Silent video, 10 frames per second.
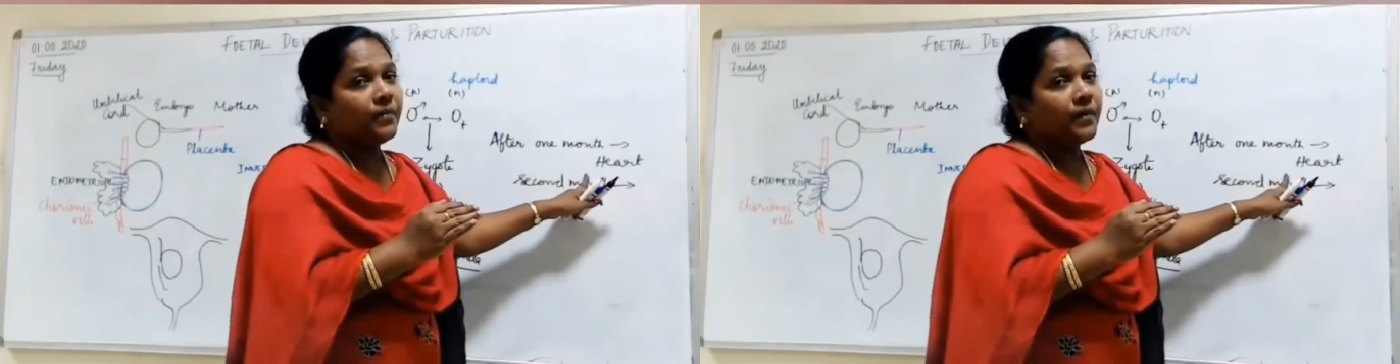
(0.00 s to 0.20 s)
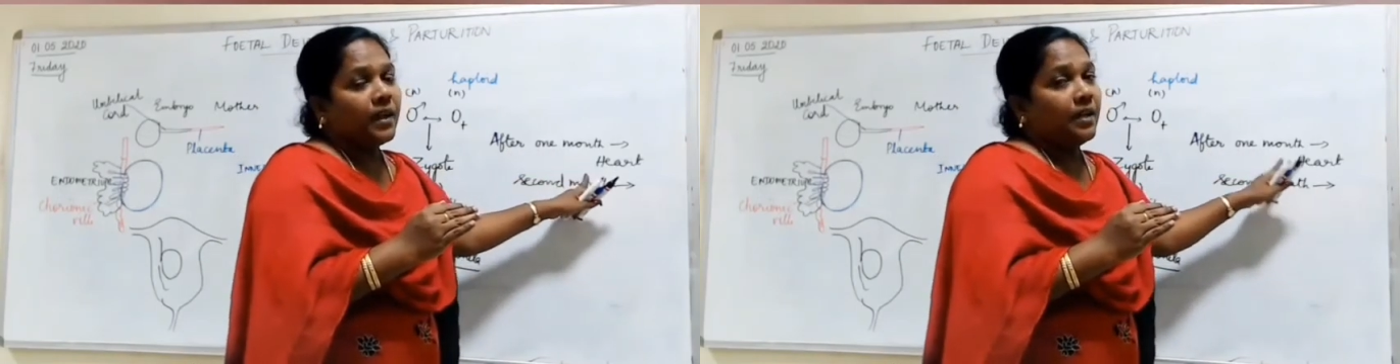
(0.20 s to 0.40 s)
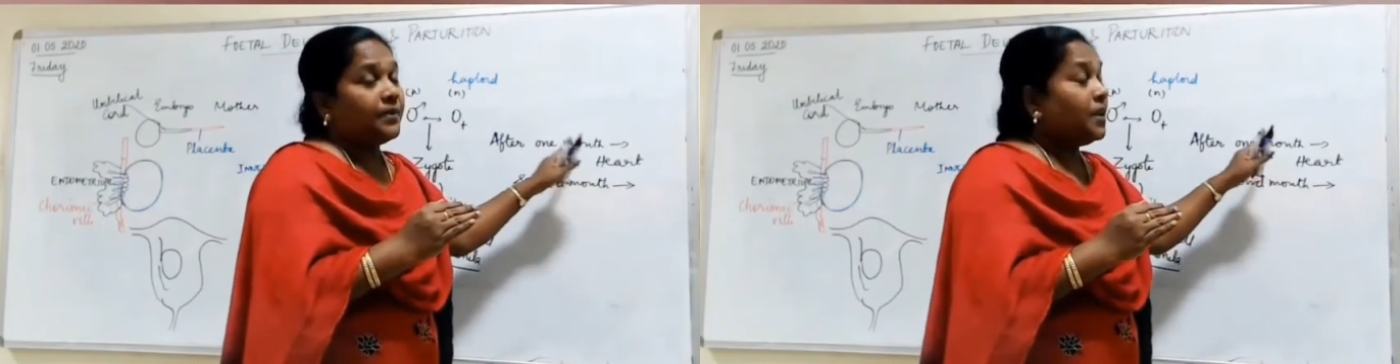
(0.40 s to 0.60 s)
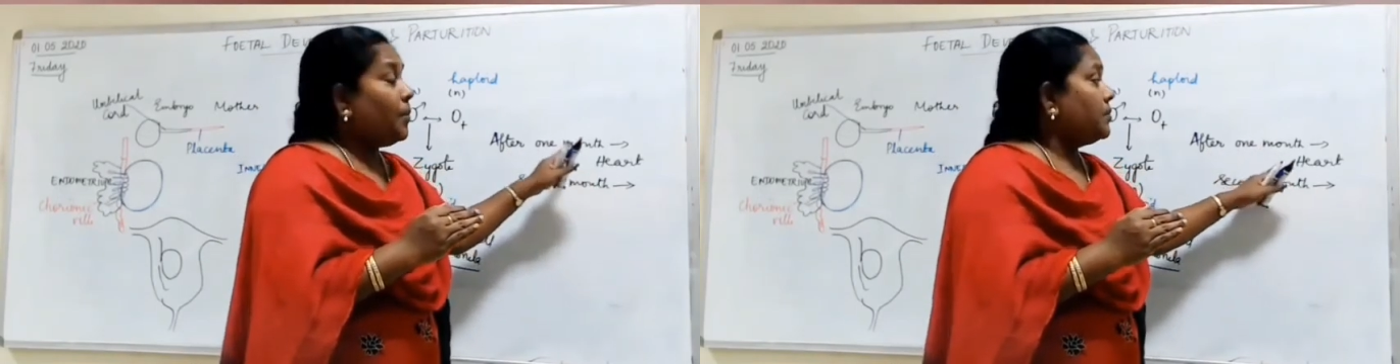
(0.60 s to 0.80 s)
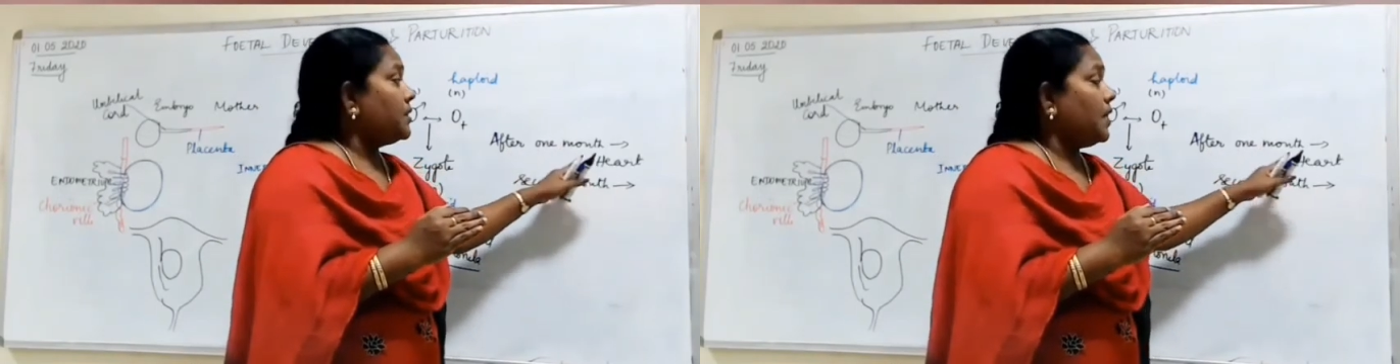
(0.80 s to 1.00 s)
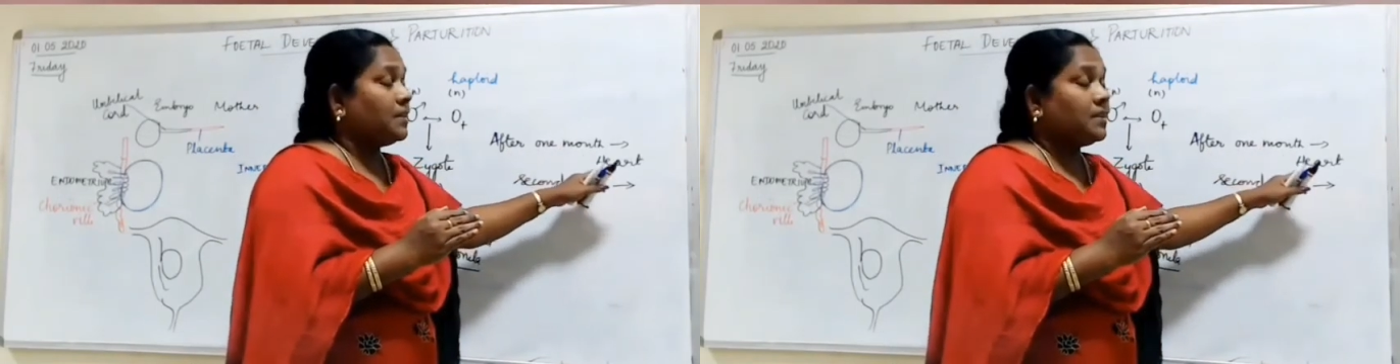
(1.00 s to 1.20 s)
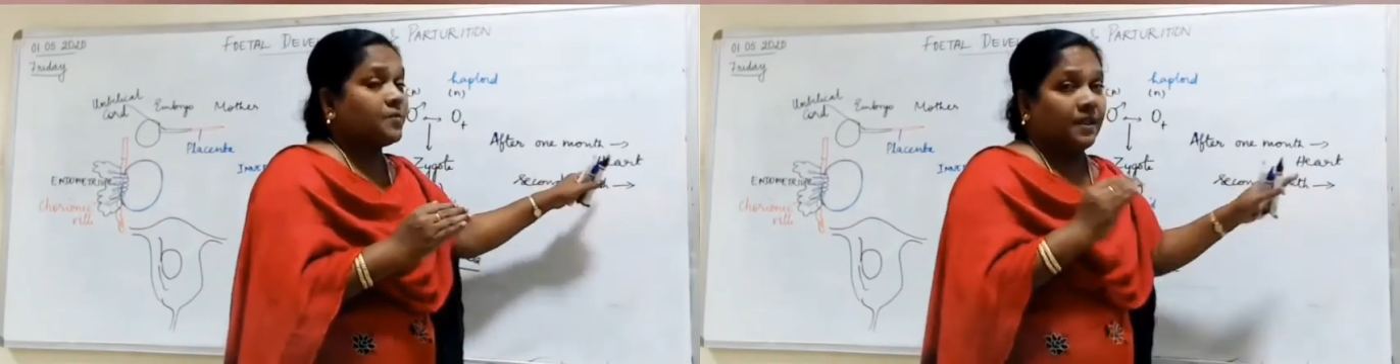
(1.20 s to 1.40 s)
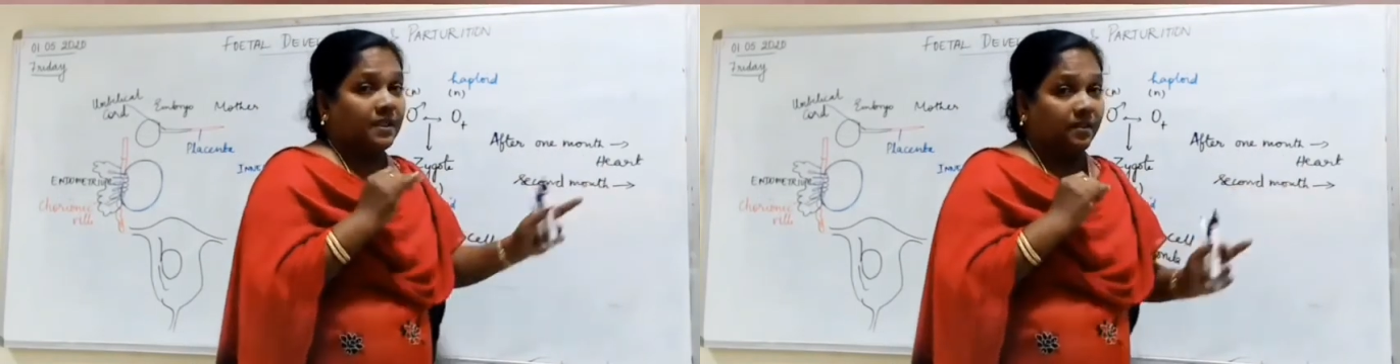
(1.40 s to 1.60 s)
After the 1 month, the heart is
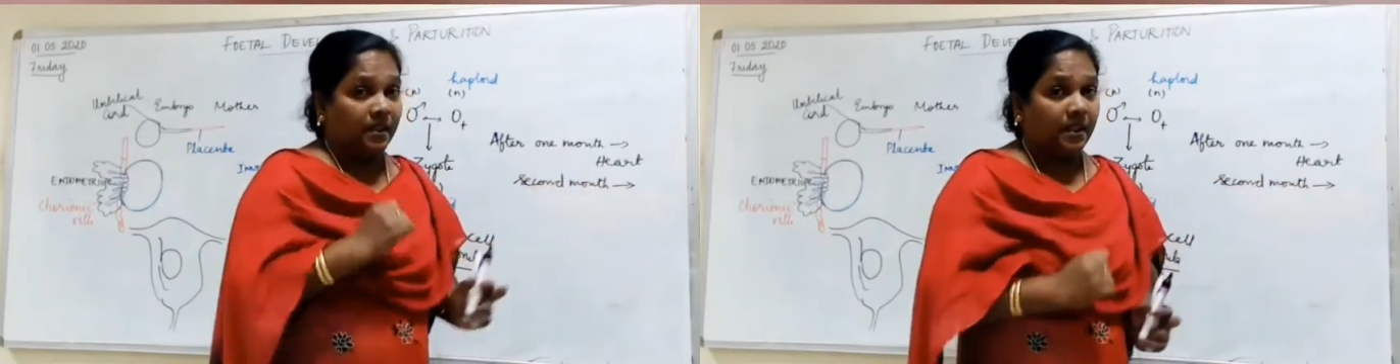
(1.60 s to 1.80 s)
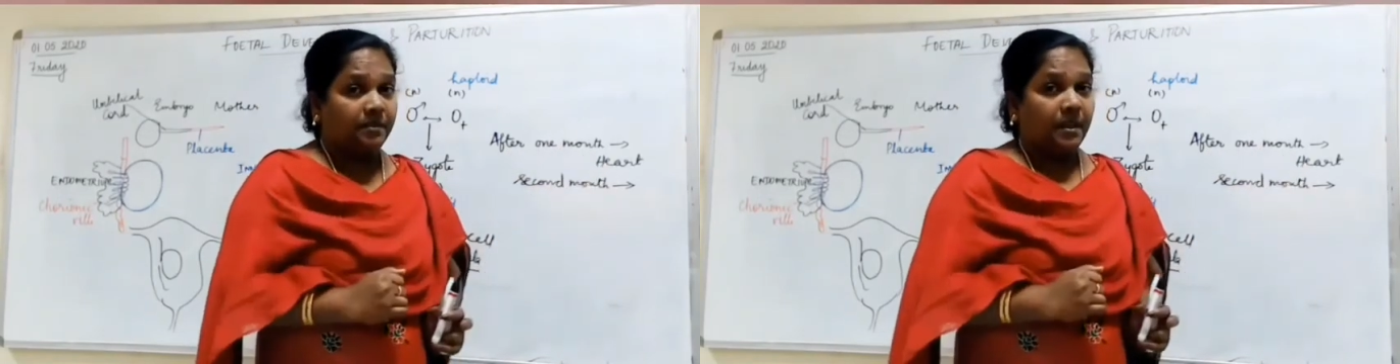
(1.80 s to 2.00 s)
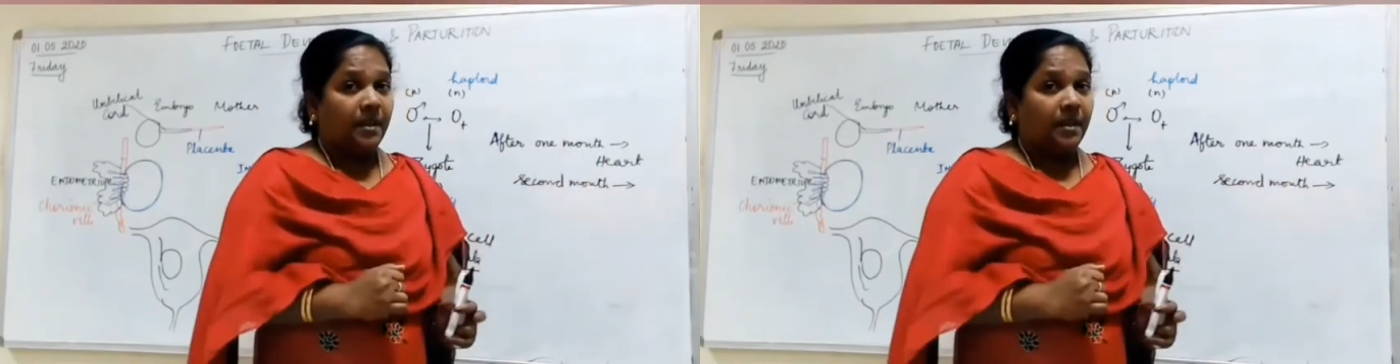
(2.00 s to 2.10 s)
being developed.